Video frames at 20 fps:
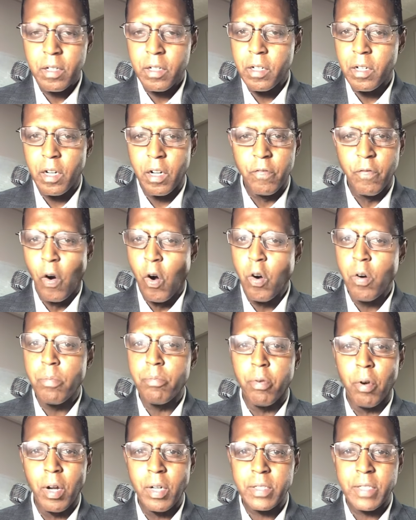of all
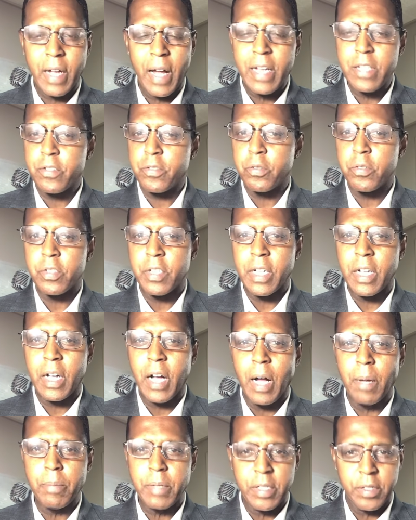broadcasters and
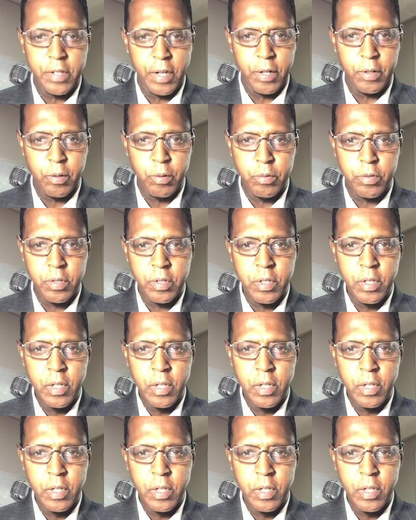commentators